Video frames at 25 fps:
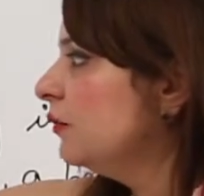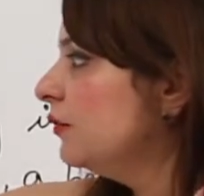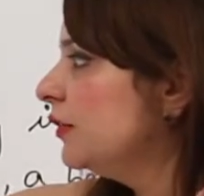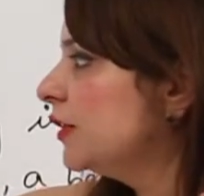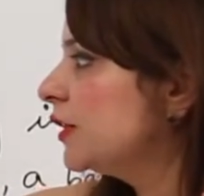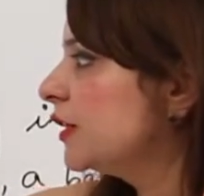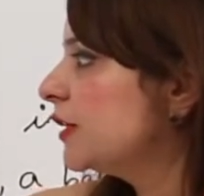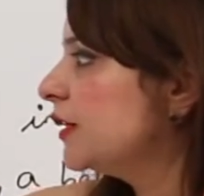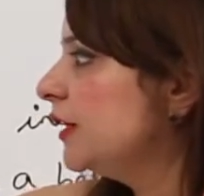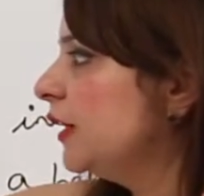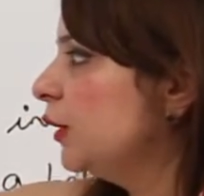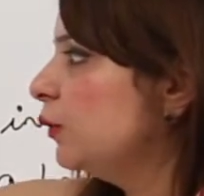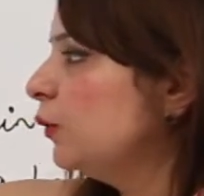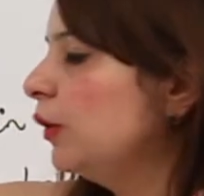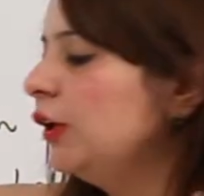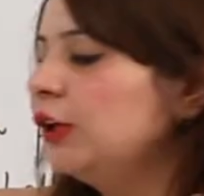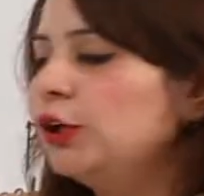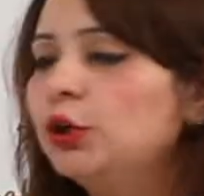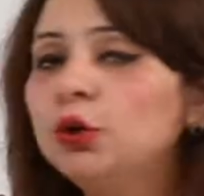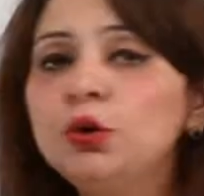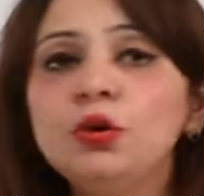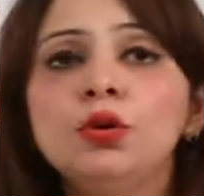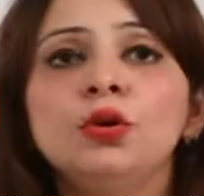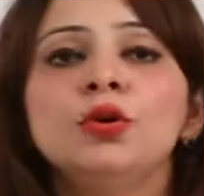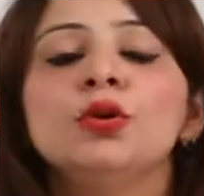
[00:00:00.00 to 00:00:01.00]
which is equal
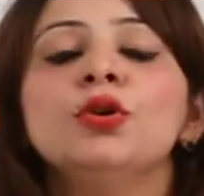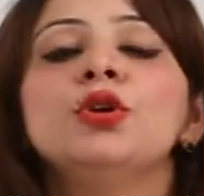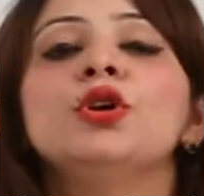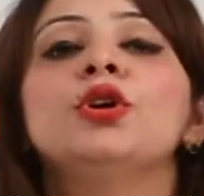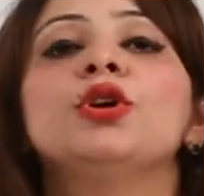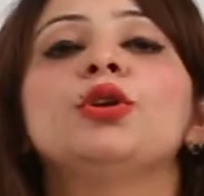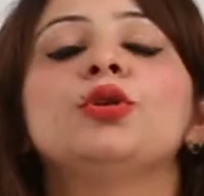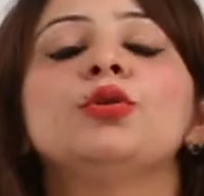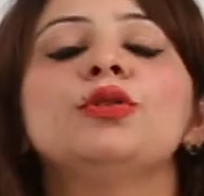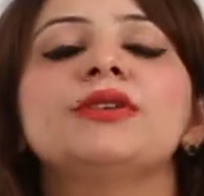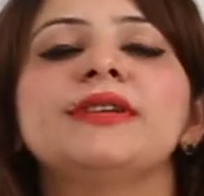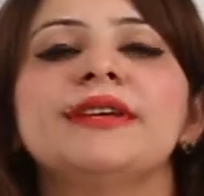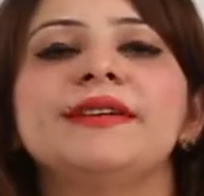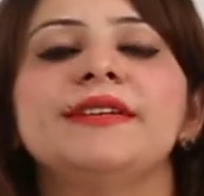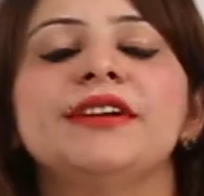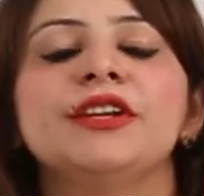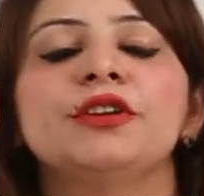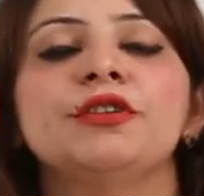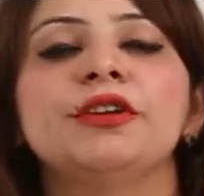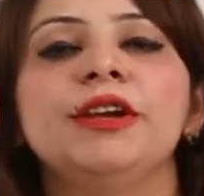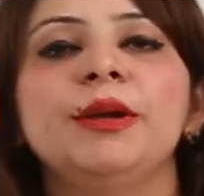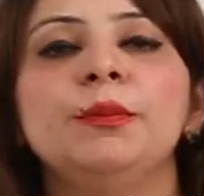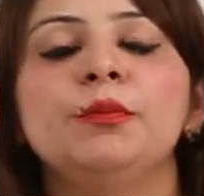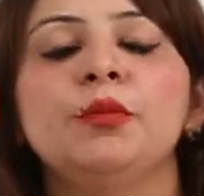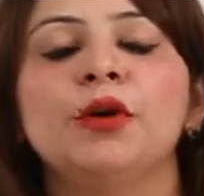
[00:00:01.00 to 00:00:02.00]
to
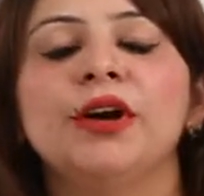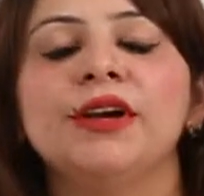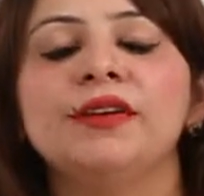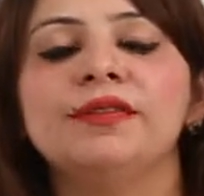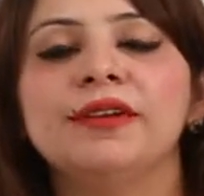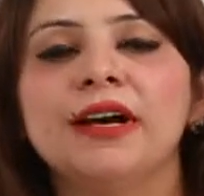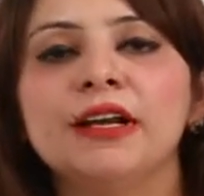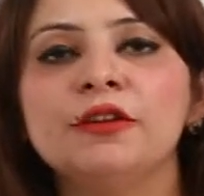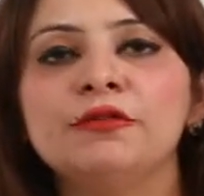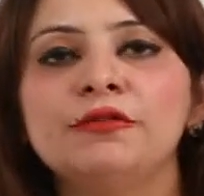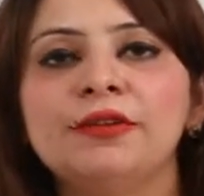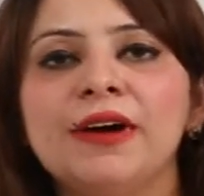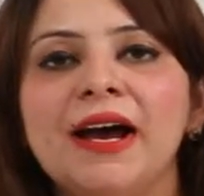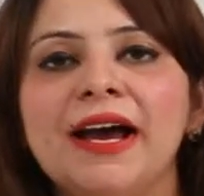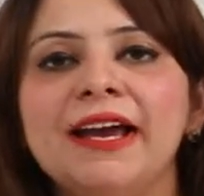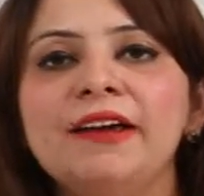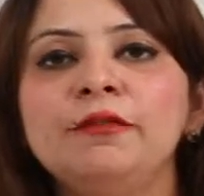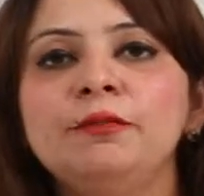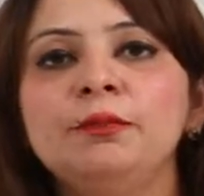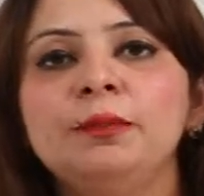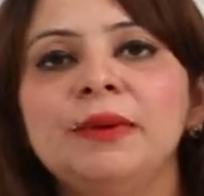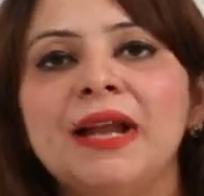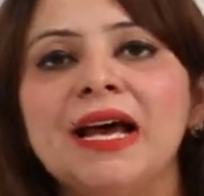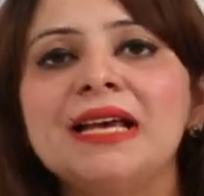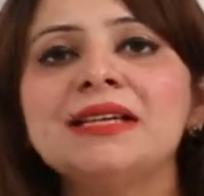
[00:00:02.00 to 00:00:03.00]

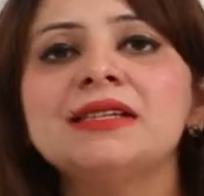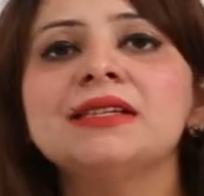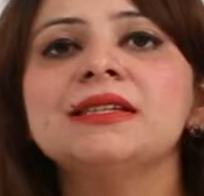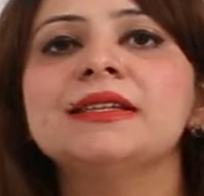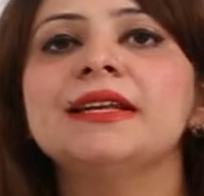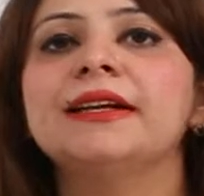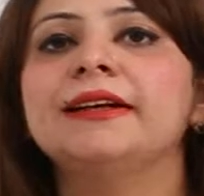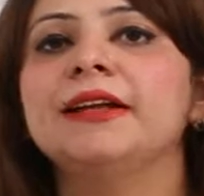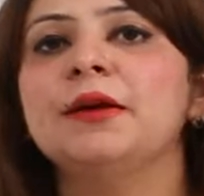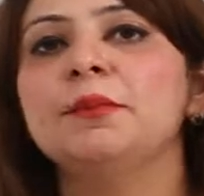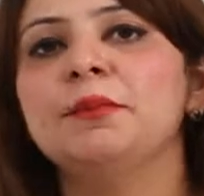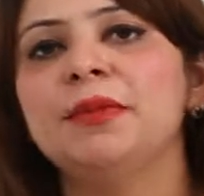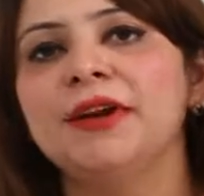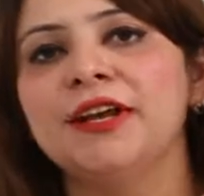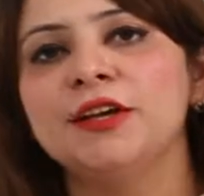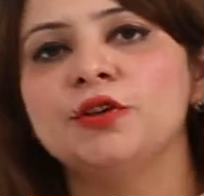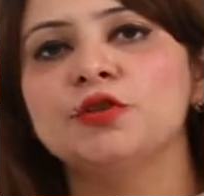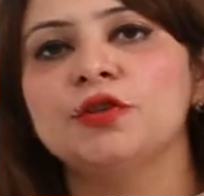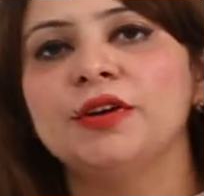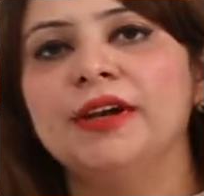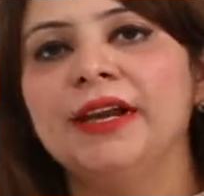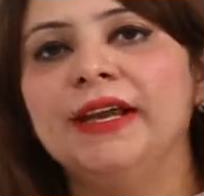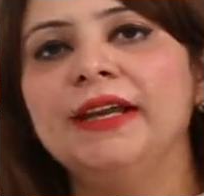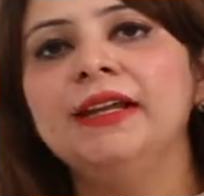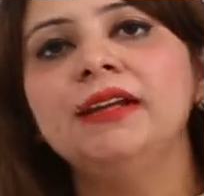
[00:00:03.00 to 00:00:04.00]
273.15 plus the temperature